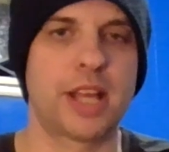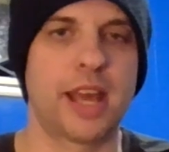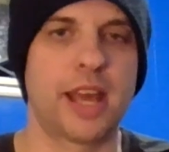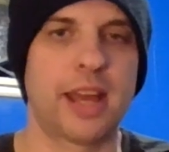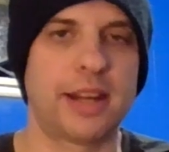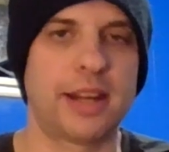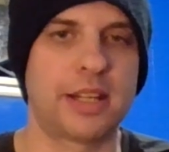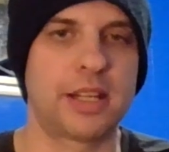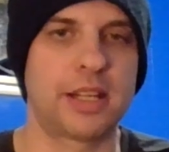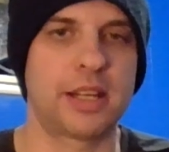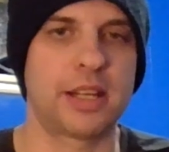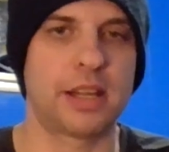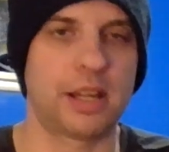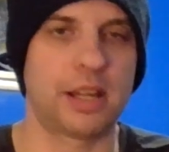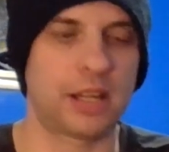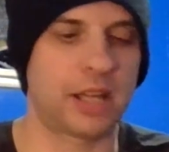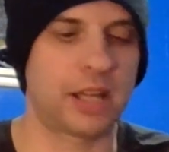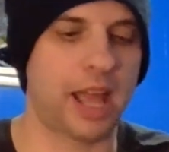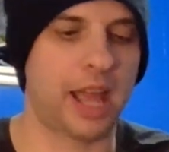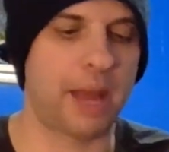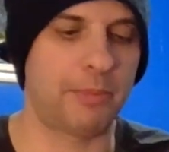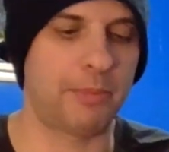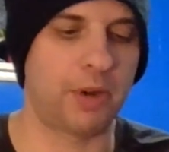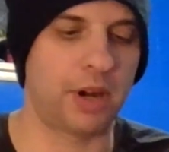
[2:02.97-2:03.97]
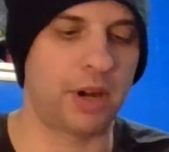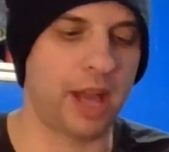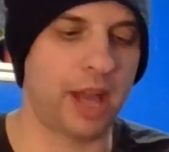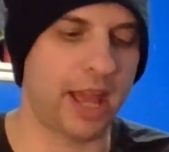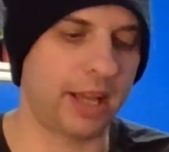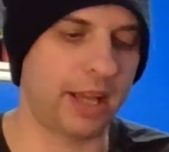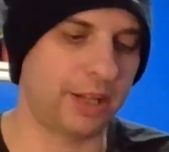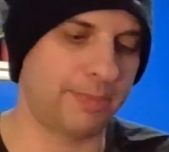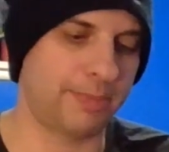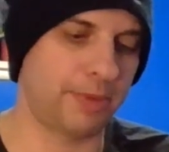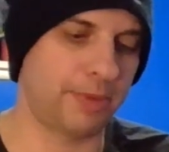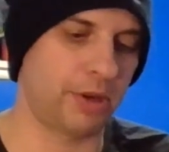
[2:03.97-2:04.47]
that. Camera
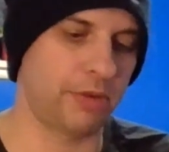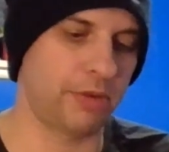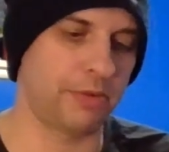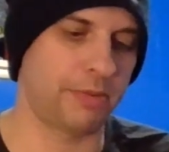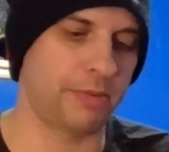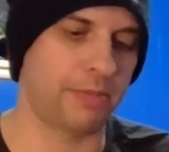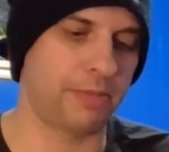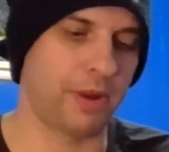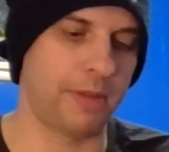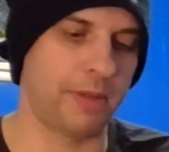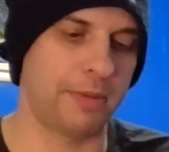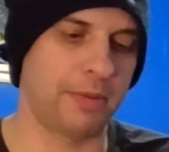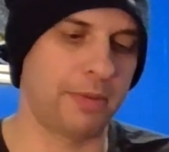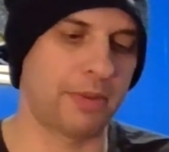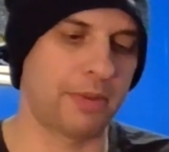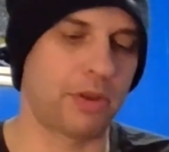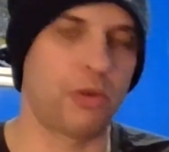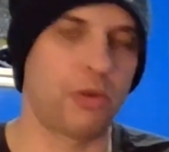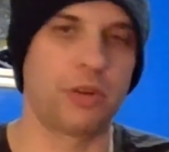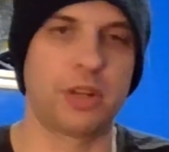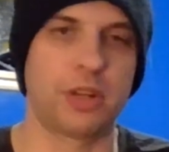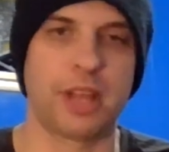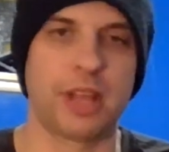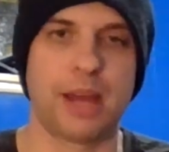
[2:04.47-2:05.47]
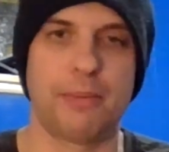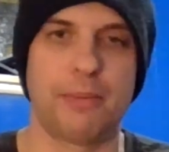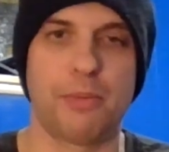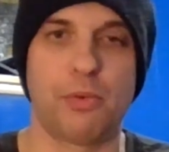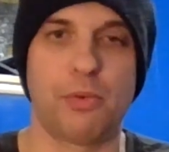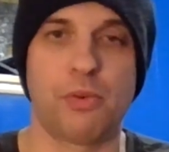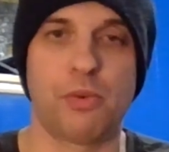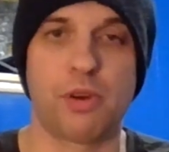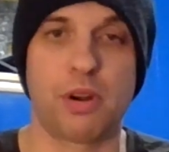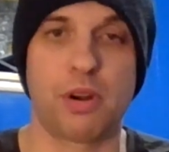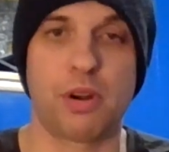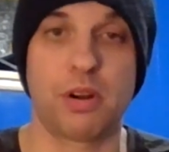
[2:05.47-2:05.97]
expert probably be able to go into that
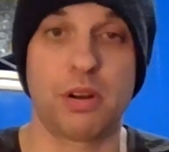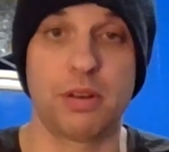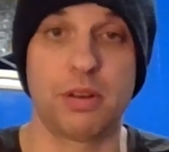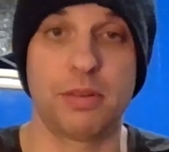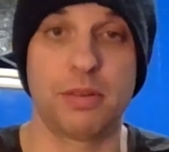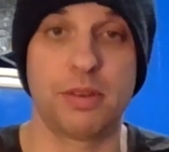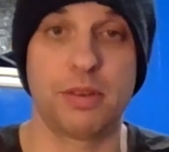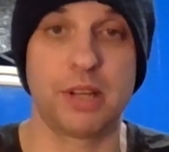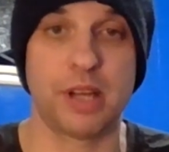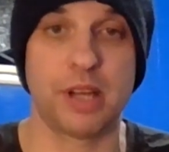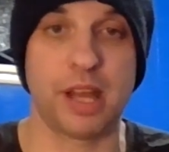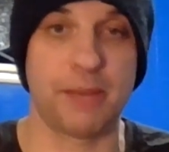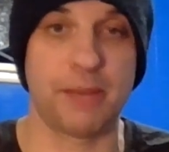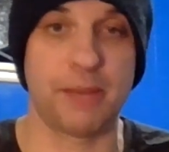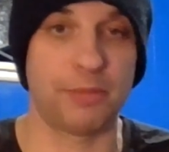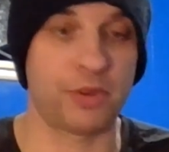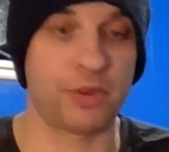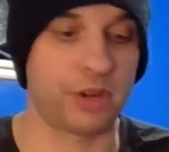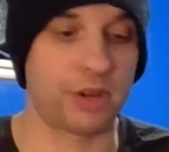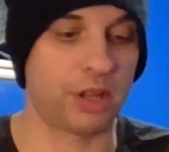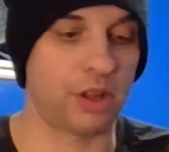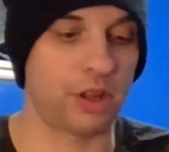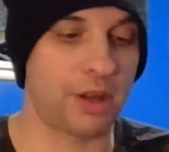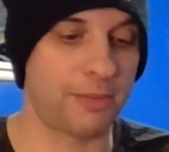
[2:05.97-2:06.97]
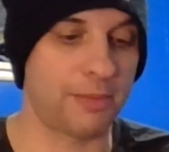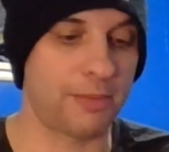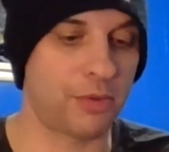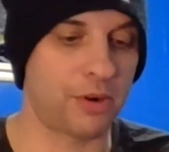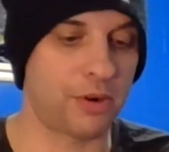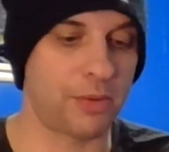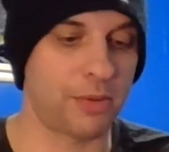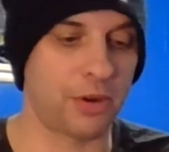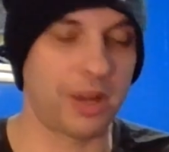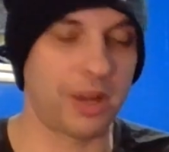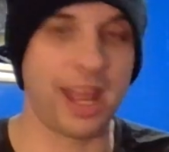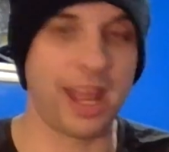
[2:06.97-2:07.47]
more. I'm learning a lot more
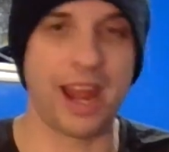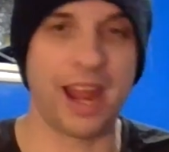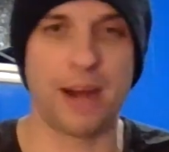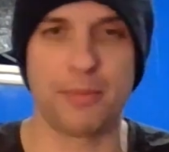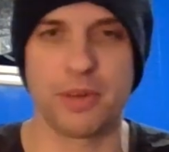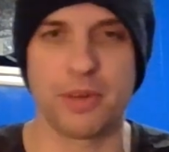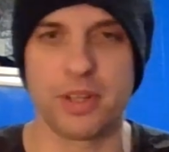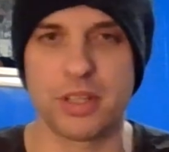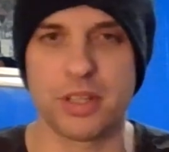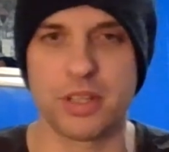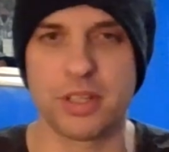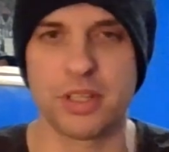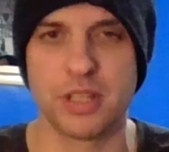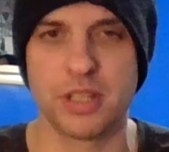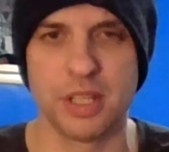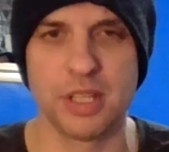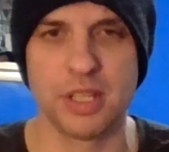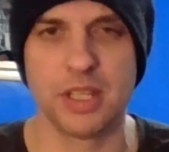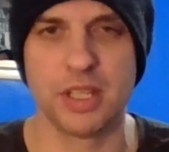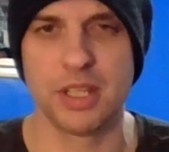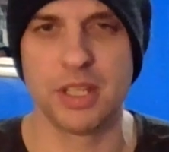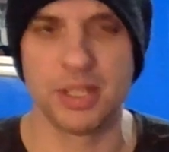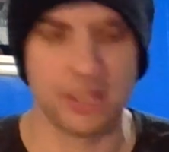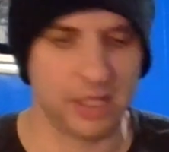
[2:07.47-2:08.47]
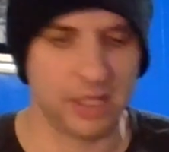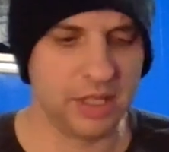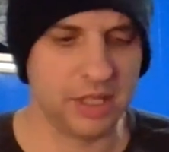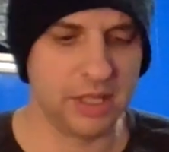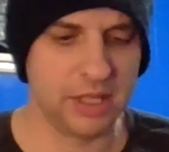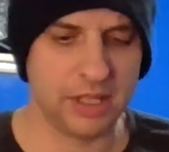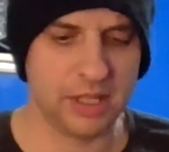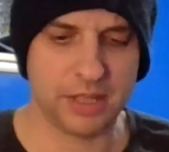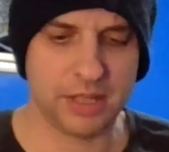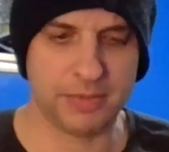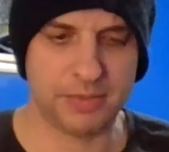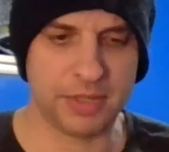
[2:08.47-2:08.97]
about cameras.
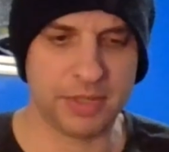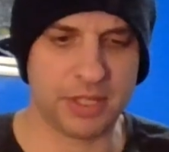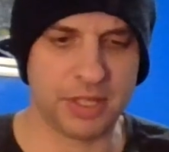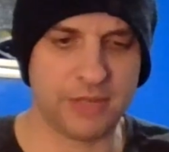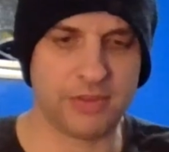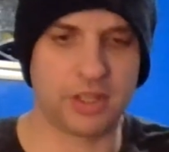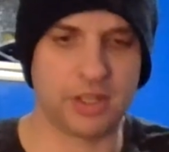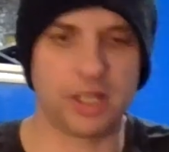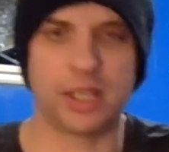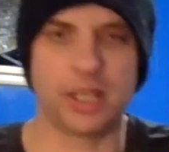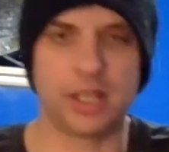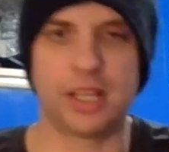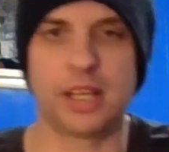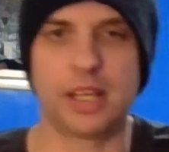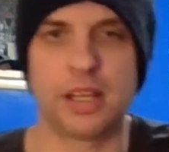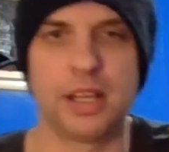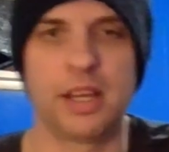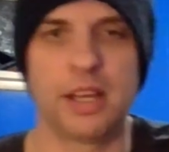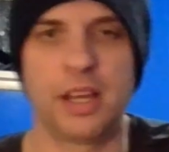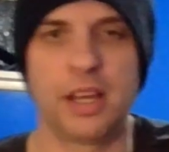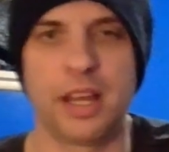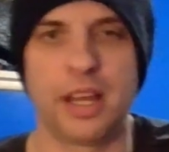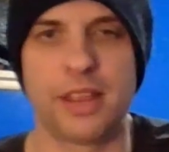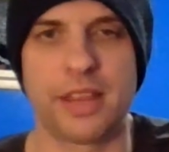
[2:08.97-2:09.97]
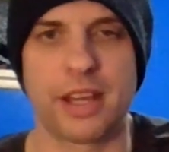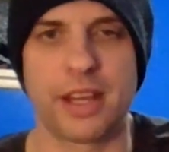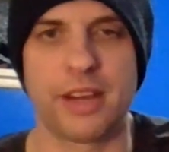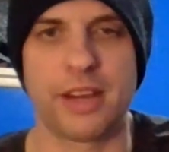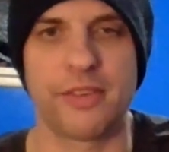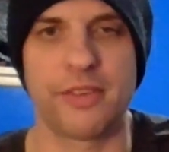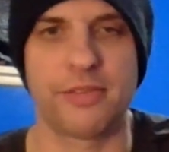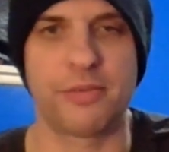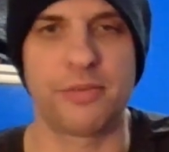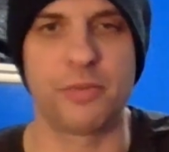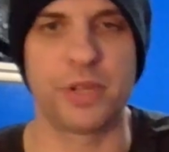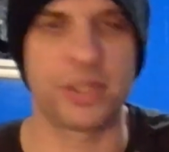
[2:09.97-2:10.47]
Specifically, I think
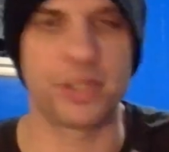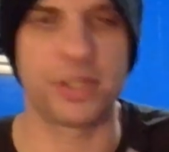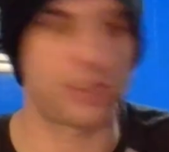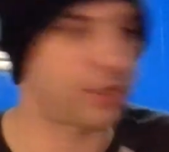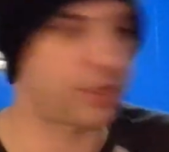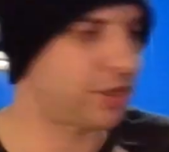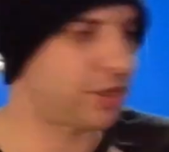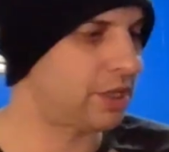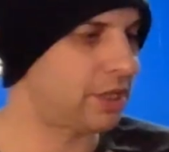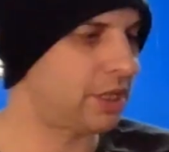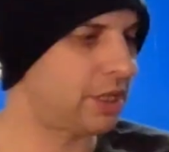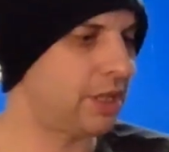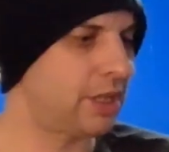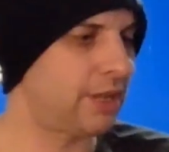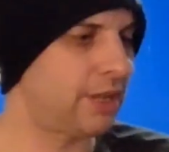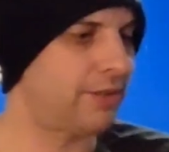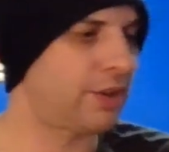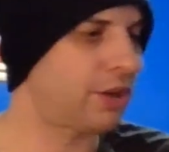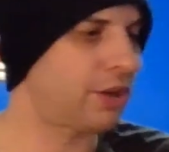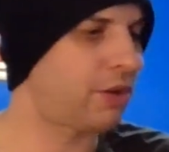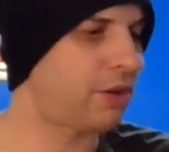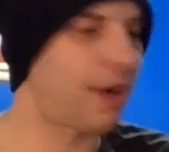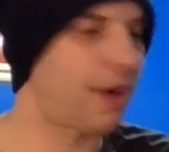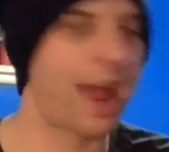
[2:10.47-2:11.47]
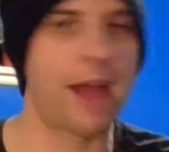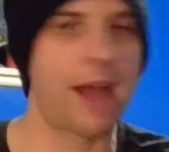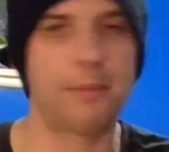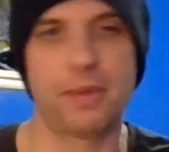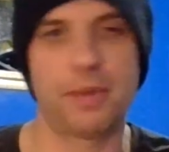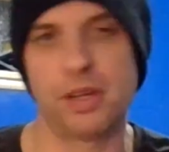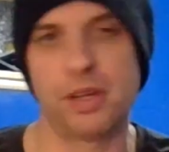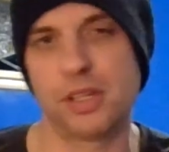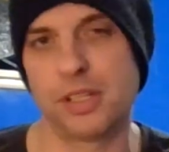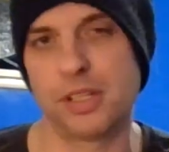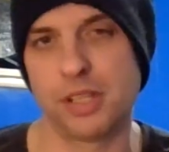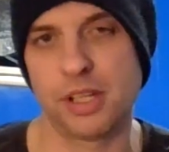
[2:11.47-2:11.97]
I've researched the living crap
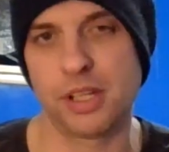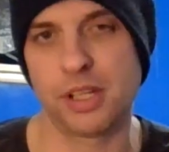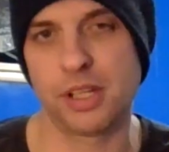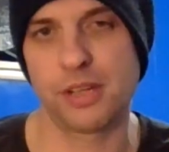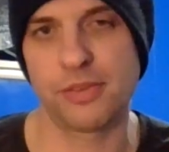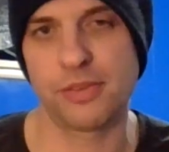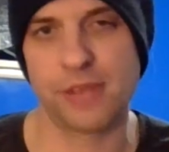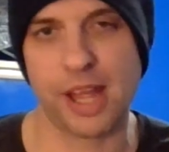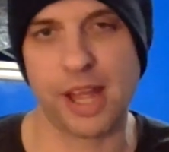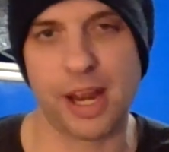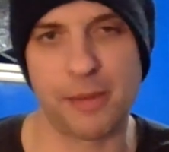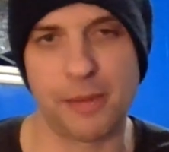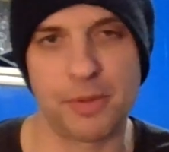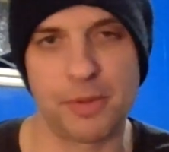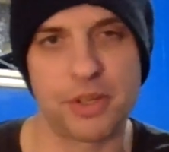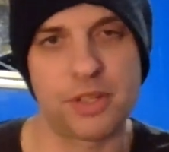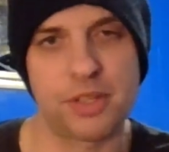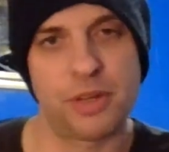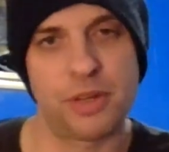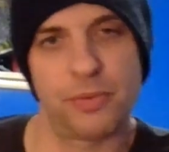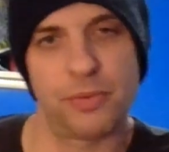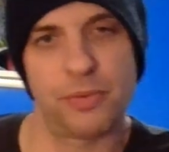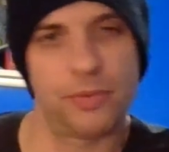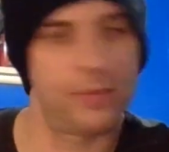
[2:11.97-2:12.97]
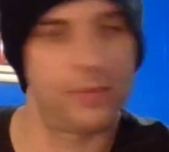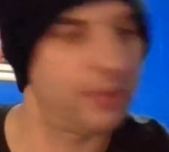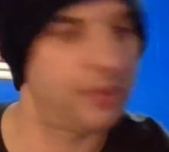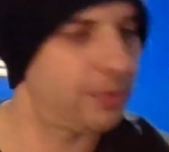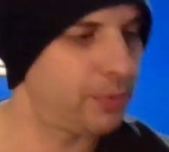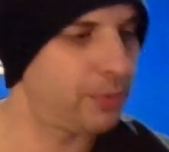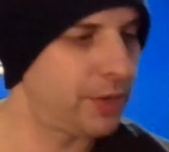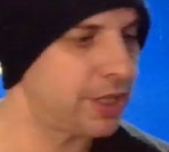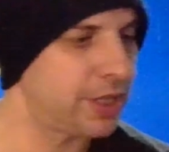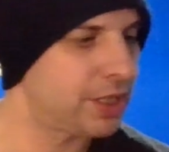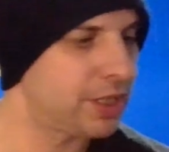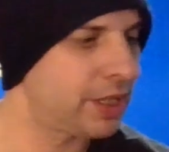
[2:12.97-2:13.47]
out of cameras
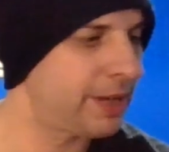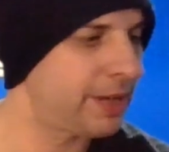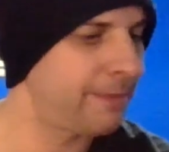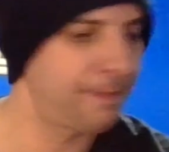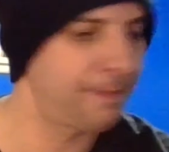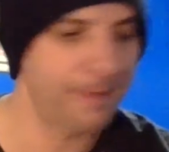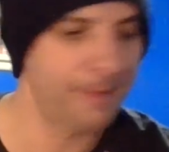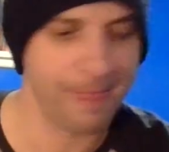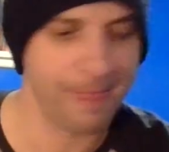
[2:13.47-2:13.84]
recently.